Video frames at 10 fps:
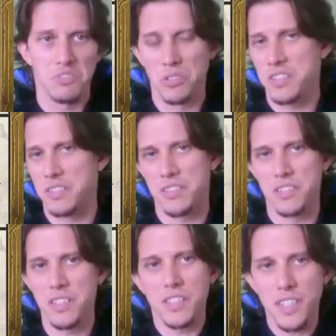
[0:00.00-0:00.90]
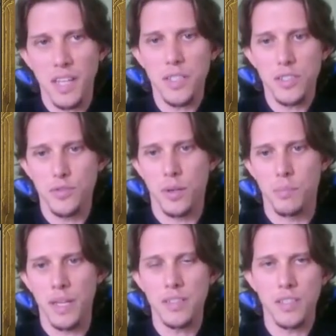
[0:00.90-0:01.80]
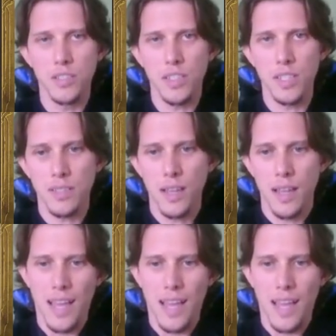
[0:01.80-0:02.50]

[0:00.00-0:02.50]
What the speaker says: so it's a seeker damage for our basic unit.